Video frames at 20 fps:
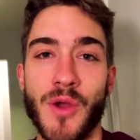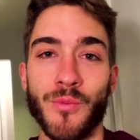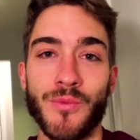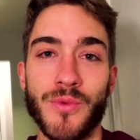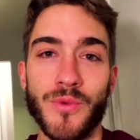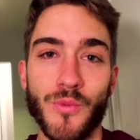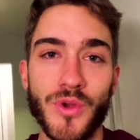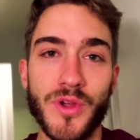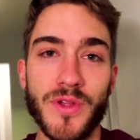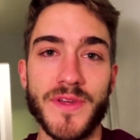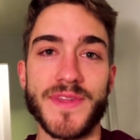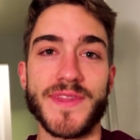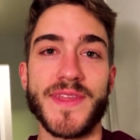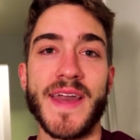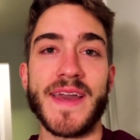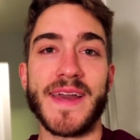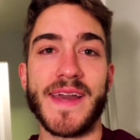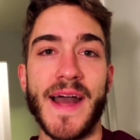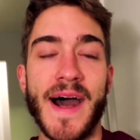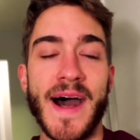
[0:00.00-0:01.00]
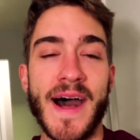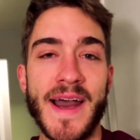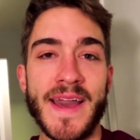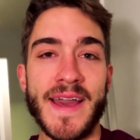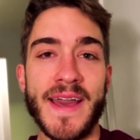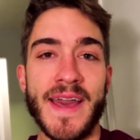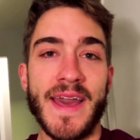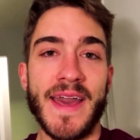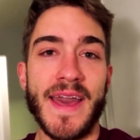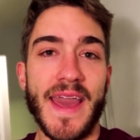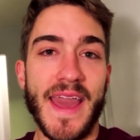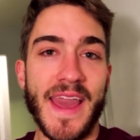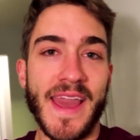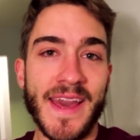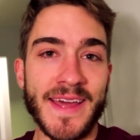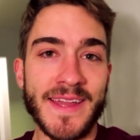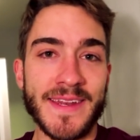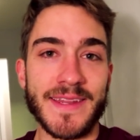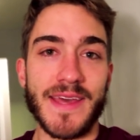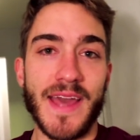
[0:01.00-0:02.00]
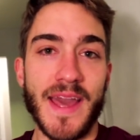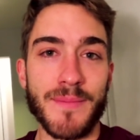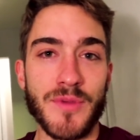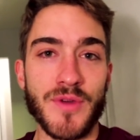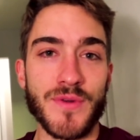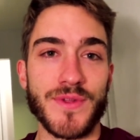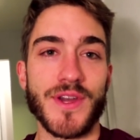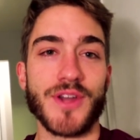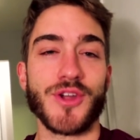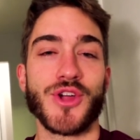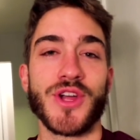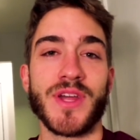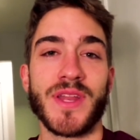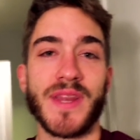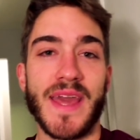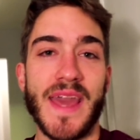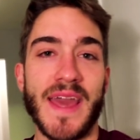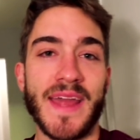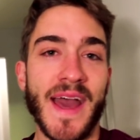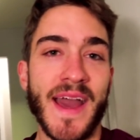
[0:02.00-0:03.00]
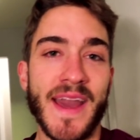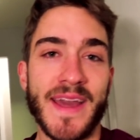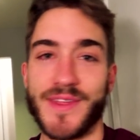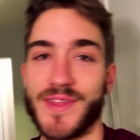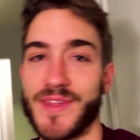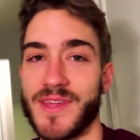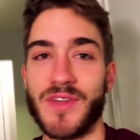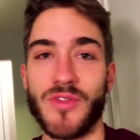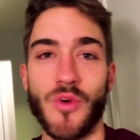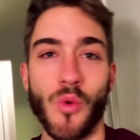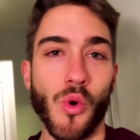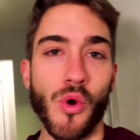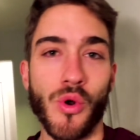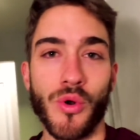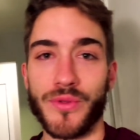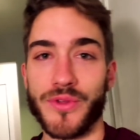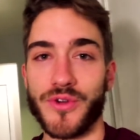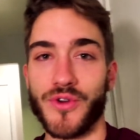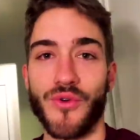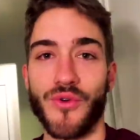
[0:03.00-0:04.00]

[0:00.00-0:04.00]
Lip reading: a real estate guy and a musician, and I see the world's